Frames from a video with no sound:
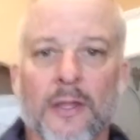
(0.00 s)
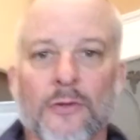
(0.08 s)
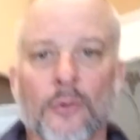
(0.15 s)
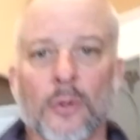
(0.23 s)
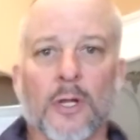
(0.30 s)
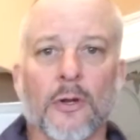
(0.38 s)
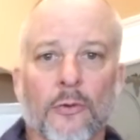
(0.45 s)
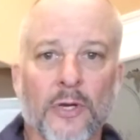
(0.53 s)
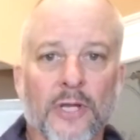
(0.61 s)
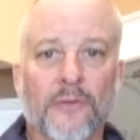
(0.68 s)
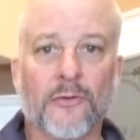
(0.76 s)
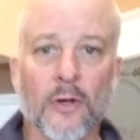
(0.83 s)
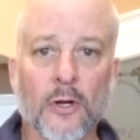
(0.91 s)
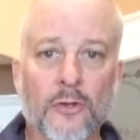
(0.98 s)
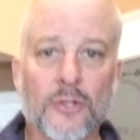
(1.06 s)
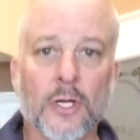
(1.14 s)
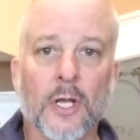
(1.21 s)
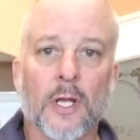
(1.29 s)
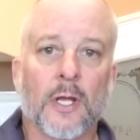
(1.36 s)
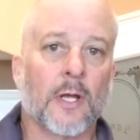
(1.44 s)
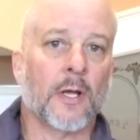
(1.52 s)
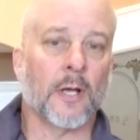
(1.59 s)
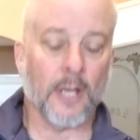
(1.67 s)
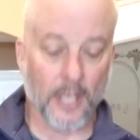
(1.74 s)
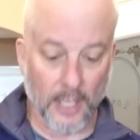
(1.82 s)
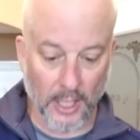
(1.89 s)
do a little research.
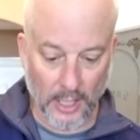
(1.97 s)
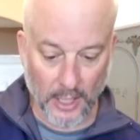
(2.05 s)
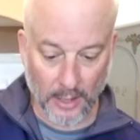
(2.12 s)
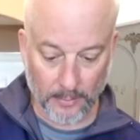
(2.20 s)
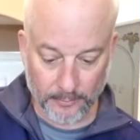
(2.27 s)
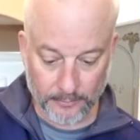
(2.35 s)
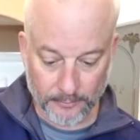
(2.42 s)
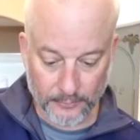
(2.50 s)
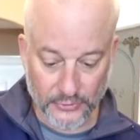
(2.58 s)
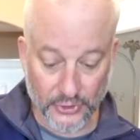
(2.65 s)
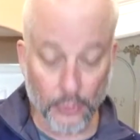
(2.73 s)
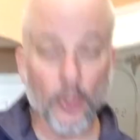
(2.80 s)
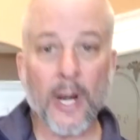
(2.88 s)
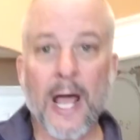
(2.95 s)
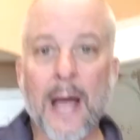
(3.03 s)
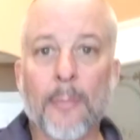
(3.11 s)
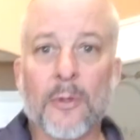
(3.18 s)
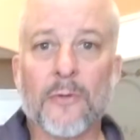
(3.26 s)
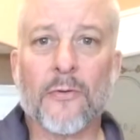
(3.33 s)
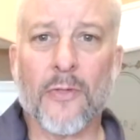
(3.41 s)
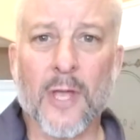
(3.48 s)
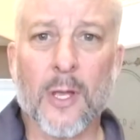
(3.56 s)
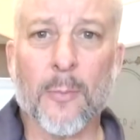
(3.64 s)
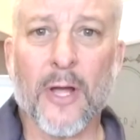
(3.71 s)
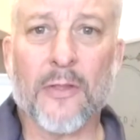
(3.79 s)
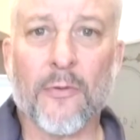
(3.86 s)
See what happens. Think
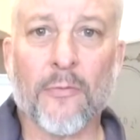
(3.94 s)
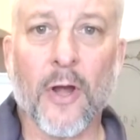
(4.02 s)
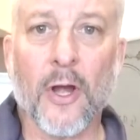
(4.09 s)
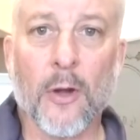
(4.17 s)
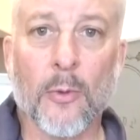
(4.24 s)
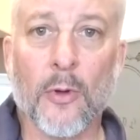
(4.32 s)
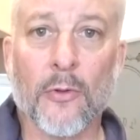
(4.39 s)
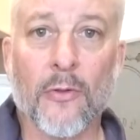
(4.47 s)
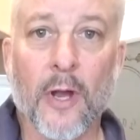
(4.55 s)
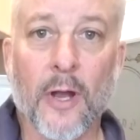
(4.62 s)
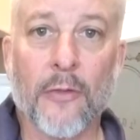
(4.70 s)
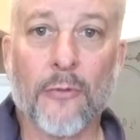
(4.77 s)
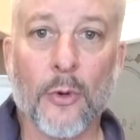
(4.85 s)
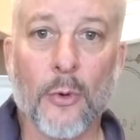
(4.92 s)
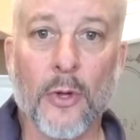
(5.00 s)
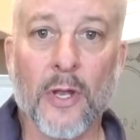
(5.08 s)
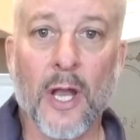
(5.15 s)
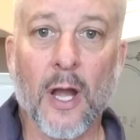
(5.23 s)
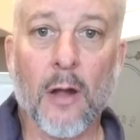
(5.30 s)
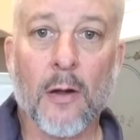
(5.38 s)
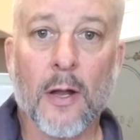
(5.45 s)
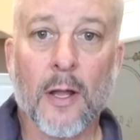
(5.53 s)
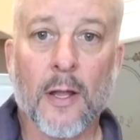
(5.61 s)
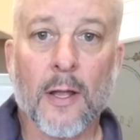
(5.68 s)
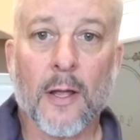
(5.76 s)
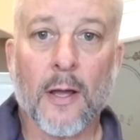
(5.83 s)
about the variables that I threw in there.
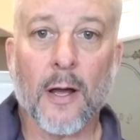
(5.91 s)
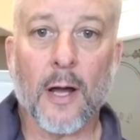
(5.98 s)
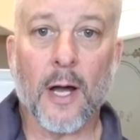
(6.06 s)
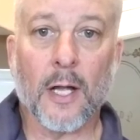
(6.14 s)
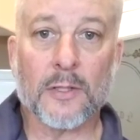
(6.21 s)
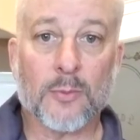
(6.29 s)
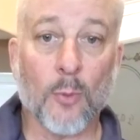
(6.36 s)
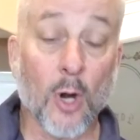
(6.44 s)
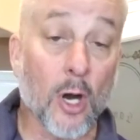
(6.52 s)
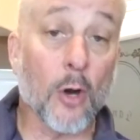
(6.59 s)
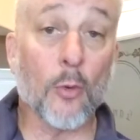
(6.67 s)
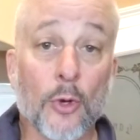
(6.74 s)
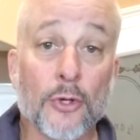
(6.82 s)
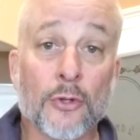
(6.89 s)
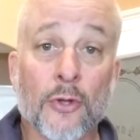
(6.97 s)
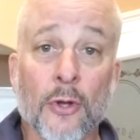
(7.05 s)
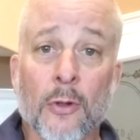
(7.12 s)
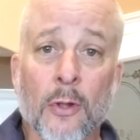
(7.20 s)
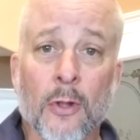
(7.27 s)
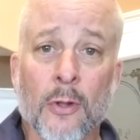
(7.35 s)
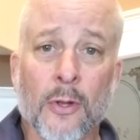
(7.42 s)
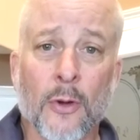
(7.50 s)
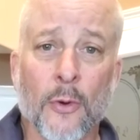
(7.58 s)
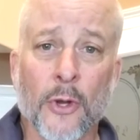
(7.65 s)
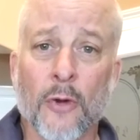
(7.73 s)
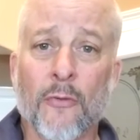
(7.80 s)
Tomorrow, when you're
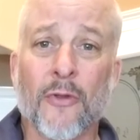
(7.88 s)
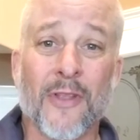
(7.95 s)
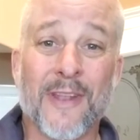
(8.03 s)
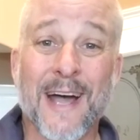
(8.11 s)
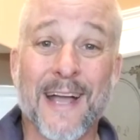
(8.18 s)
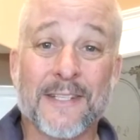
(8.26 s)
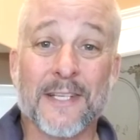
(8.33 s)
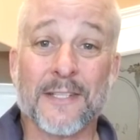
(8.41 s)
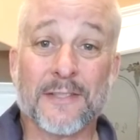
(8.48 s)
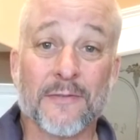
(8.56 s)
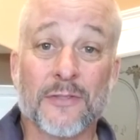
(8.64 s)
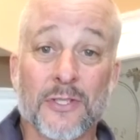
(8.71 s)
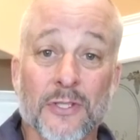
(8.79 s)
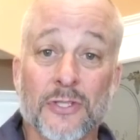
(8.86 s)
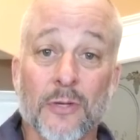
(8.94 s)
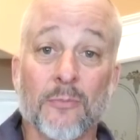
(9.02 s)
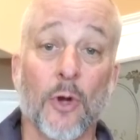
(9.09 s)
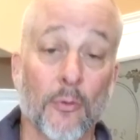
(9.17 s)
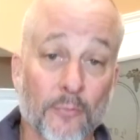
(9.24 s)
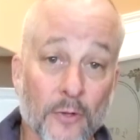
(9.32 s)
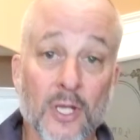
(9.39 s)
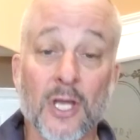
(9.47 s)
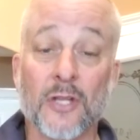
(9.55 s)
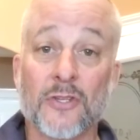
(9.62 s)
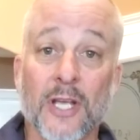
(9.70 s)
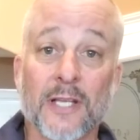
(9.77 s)
going over the digestive system, hopefully you
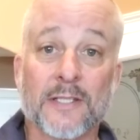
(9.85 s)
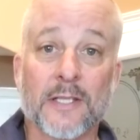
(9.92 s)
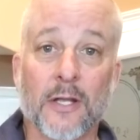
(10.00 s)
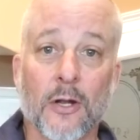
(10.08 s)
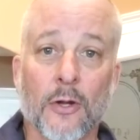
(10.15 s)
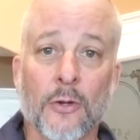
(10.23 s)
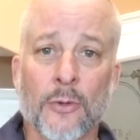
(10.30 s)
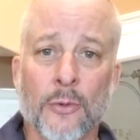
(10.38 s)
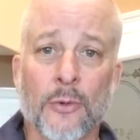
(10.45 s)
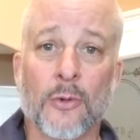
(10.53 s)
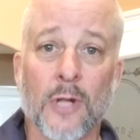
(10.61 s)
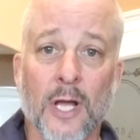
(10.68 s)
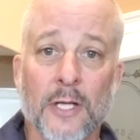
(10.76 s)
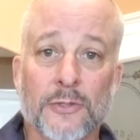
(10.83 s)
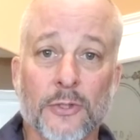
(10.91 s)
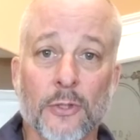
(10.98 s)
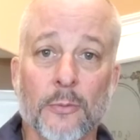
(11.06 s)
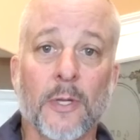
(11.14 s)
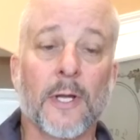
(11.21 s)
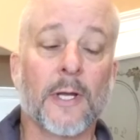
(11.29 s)
get a chance to get on Google Classroom.